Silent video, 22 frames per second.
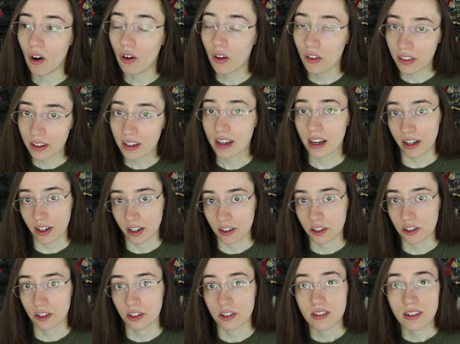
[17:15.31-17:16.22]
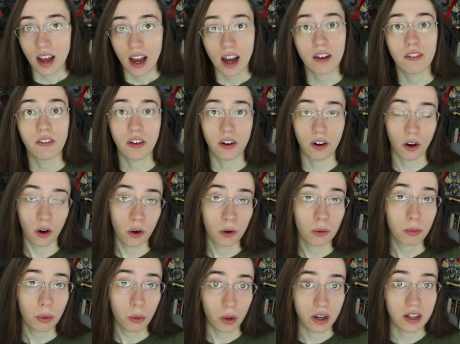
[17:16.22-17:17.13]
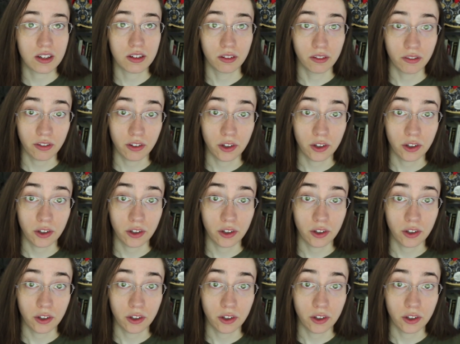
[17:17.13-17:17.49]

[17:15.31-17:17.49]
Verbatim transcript: all the characters have their own point of